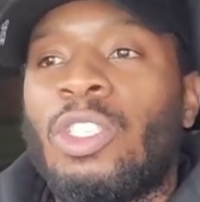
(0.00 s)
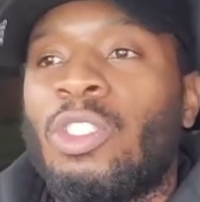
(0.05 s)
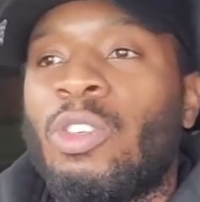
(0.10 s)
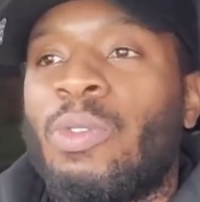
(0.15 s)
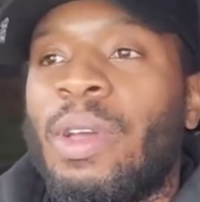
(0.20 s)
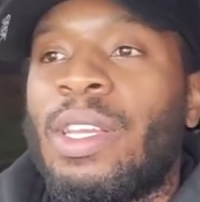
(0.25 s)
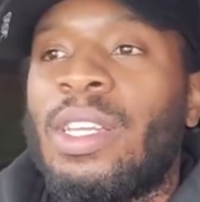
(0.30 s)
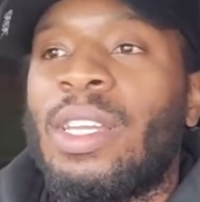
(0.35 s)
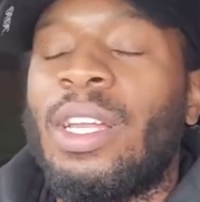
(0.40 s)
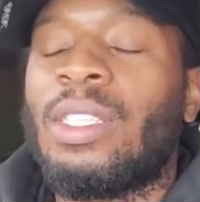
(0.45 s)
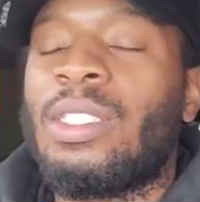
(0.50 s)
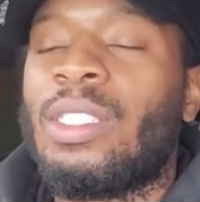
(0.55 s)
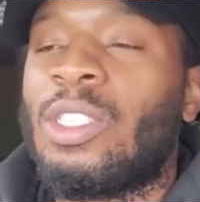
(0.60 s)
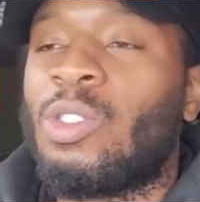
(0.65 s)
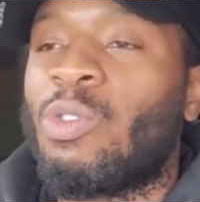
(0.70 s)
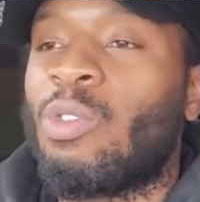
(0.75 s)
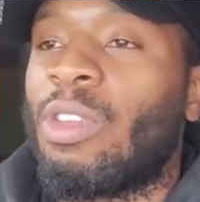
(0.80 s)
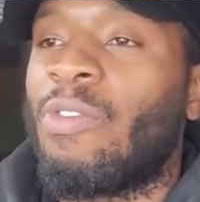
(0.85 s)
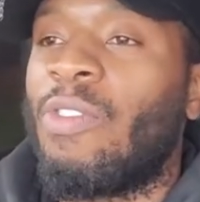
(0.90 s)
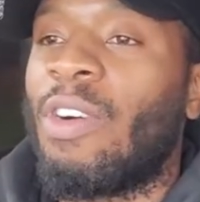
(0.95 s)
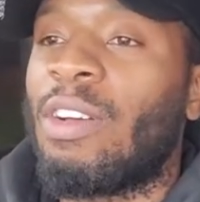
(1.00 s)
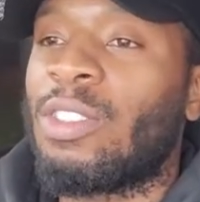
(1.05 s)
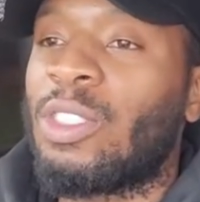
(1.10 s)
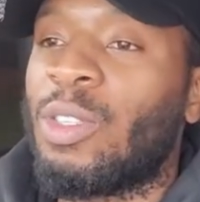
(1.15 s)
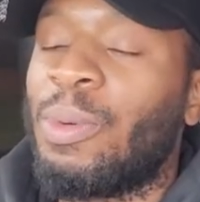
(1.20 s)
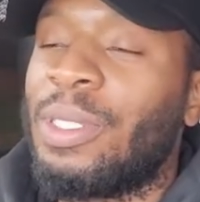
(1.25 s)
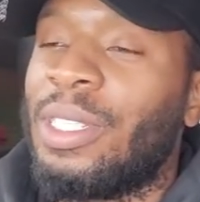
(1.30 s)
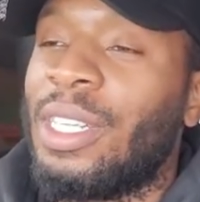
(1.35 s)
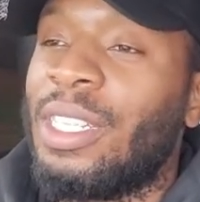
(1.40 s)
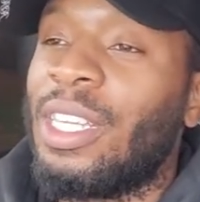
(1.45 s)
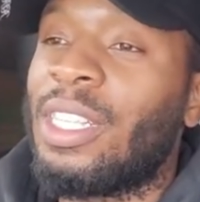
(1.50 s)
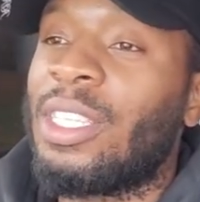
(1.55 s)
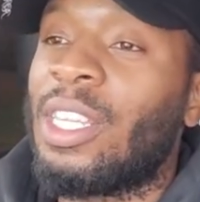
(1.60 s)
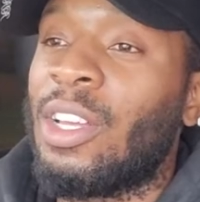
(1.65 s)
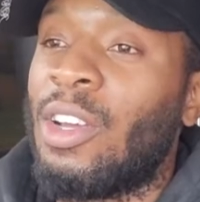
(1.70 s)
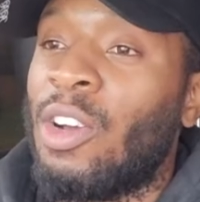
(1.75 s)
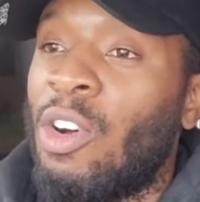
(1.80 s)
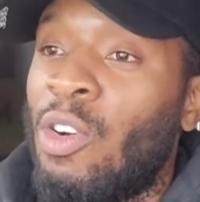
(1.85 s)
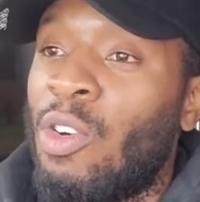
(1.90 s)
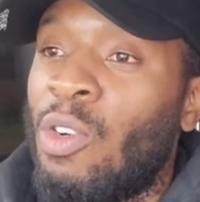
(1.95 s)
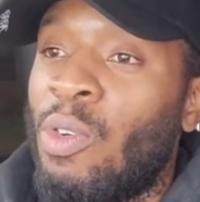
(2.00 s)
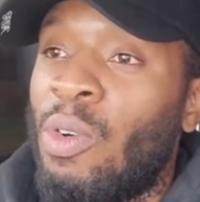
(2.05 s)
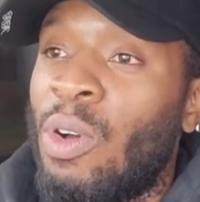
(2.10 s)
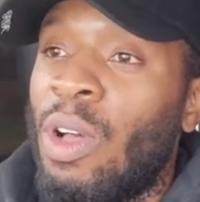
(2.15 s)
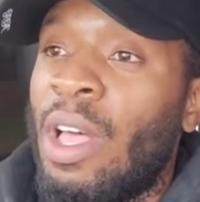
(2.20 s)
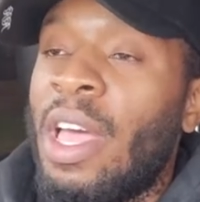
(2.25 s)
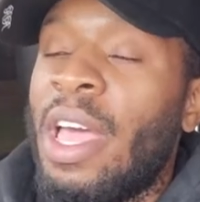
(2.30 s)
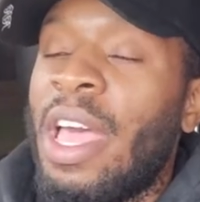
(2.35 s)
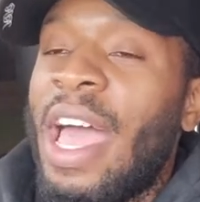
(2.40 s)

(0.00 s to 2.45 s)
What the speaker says: So we had 96.25, so we didn't hit the goal.